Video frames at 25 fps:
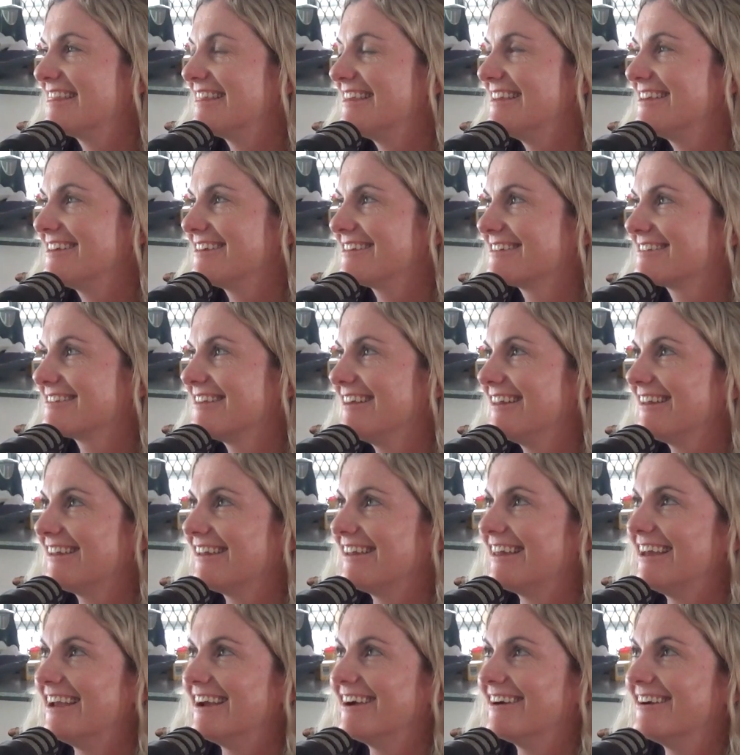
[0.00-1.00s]
think it's
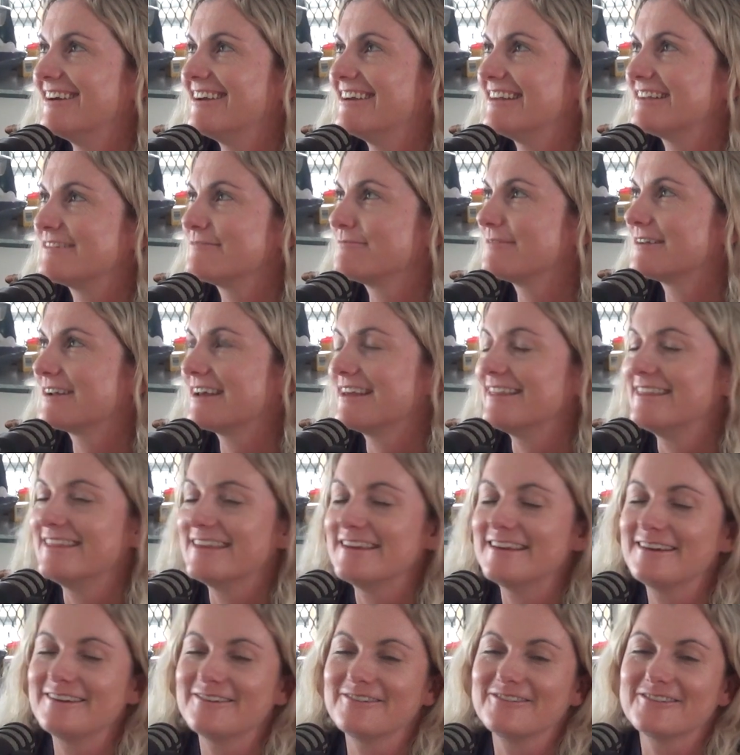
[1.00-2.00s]
hilarious, but I
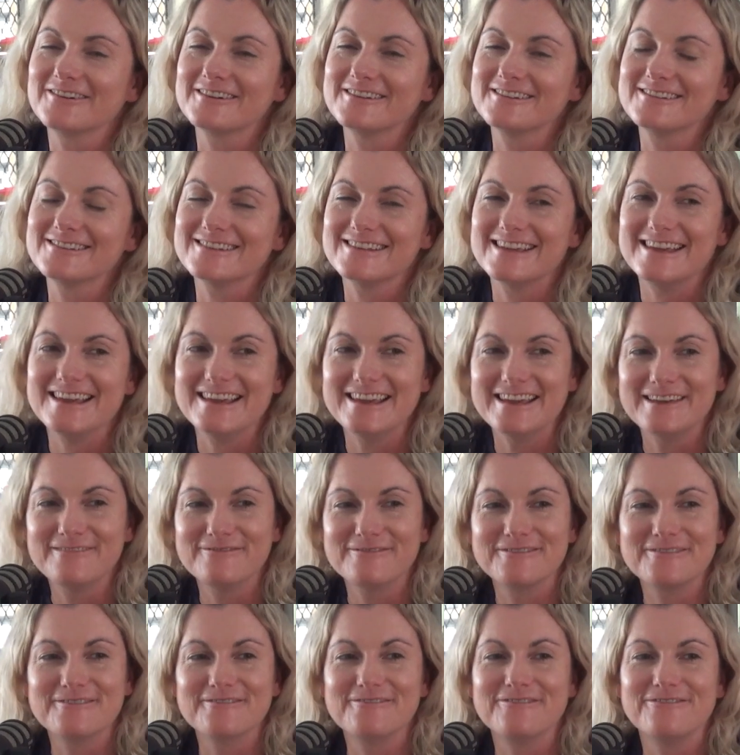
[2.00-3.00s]
think what is
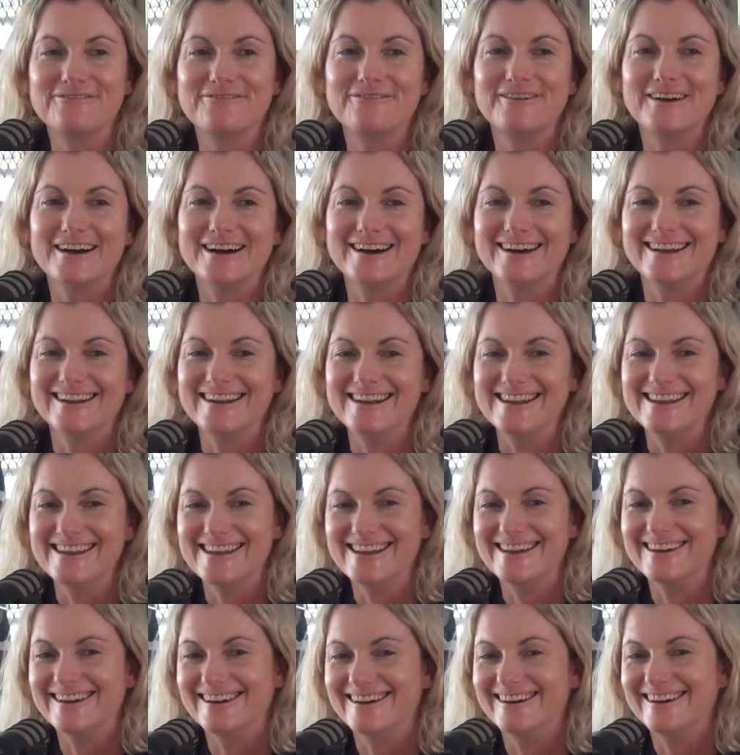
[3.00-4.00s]
even
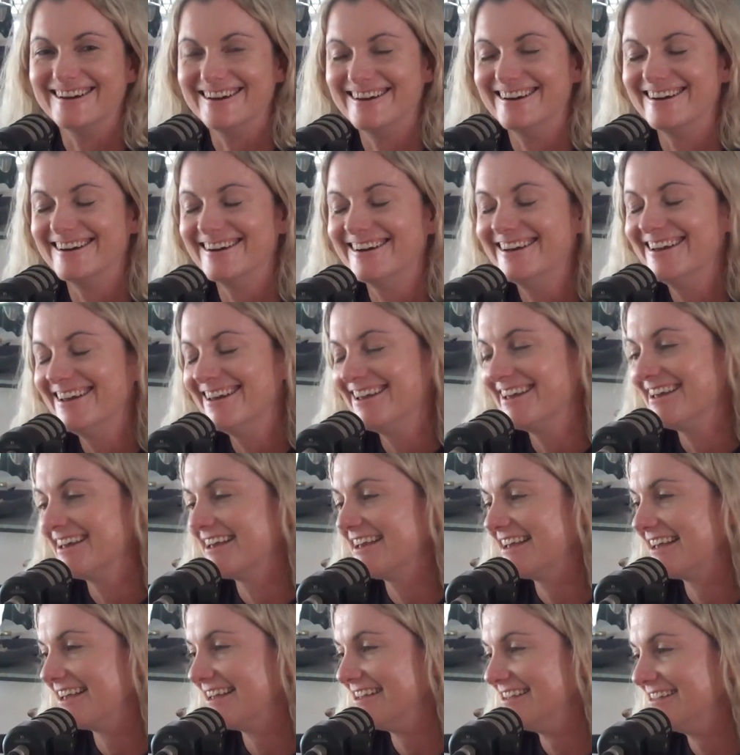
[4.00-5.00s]
funnier
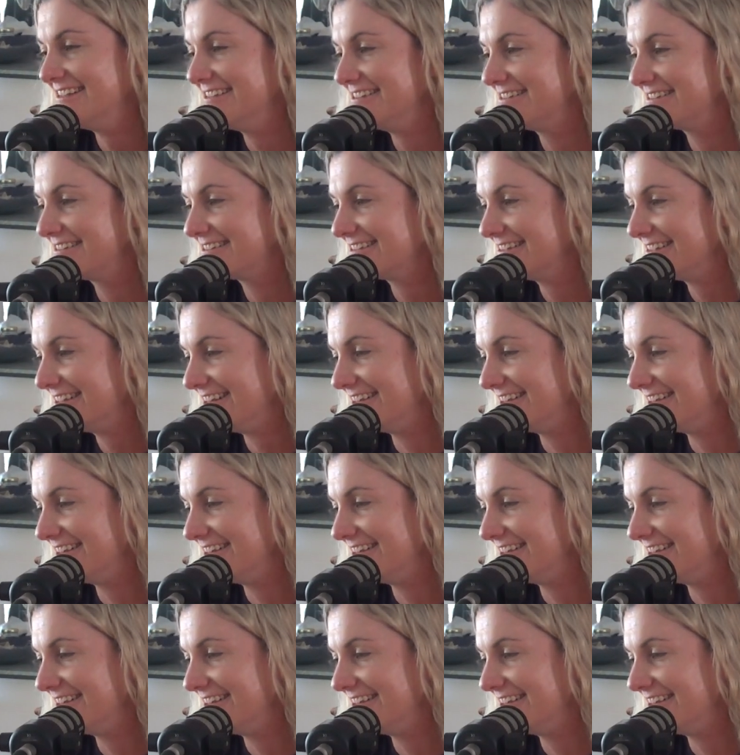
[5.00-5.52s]
is